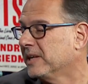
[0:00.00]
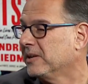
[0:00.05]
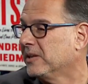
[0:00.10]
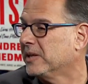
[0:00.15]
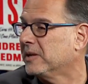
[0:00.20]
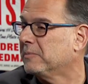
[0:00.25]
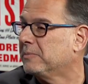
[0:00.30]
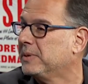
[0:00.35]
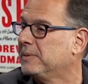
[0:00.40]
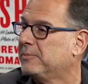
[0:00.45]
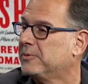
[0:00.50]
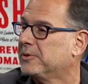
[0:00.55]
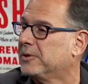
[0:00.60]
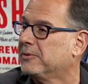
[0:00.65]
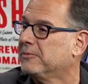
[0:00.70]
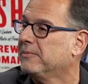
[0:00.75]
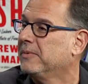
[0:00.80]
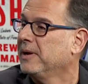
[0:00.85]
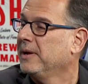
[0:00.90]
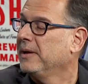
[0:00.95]
that a lot of people
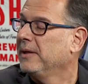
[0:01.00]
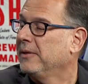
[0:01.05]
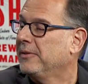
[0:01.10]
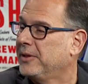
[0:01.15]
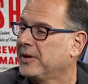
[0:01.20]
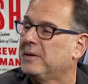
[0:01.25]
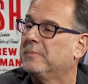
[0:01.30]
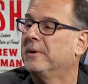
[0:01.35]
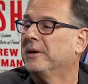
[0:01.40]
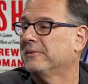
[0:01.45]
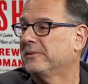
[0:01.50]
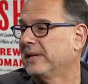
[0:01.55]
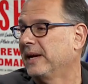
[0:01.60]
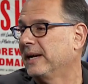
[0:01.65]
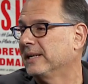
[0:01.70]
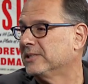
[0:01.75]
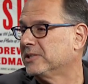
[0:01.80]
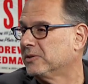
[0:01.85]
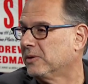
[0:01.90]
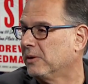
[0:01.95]
don't think about that.